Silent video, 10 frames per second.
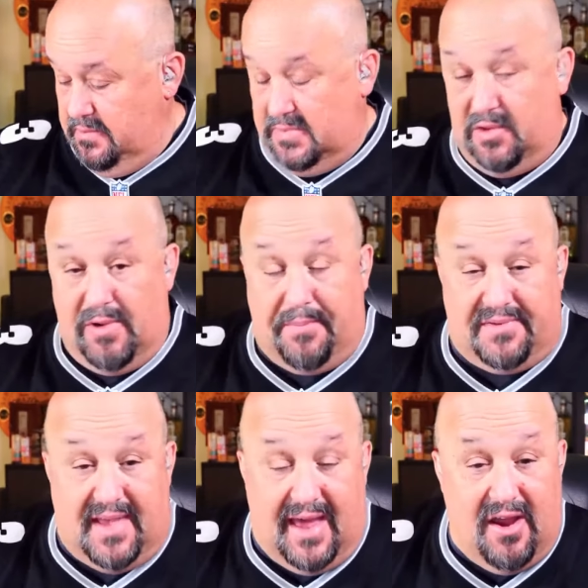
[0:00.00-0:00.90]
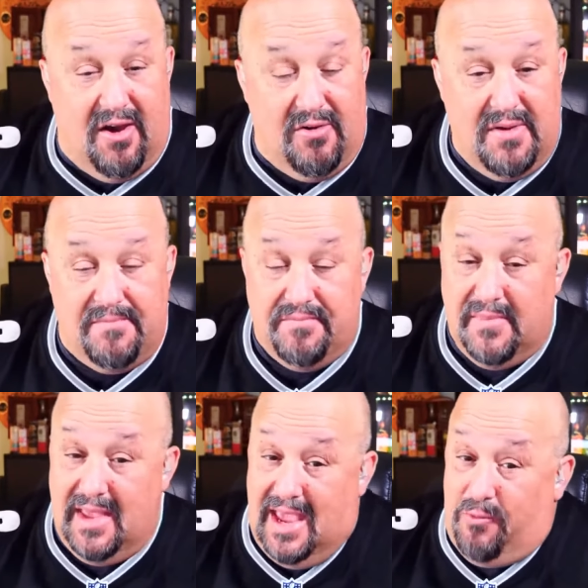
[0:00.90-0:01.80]
Reposado,
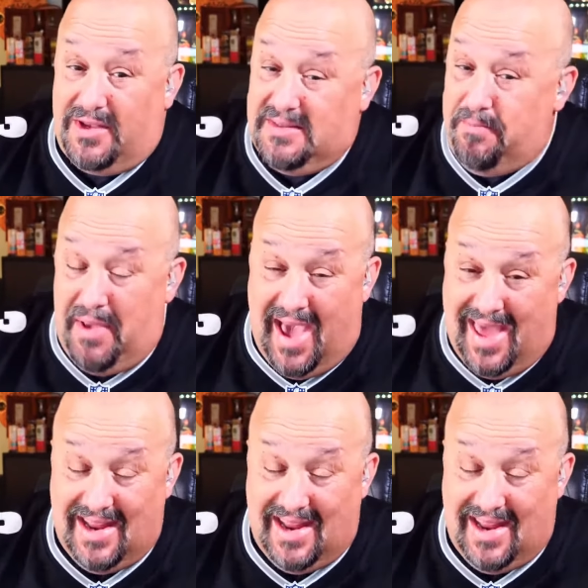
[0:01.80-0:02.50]
it wasn't bad.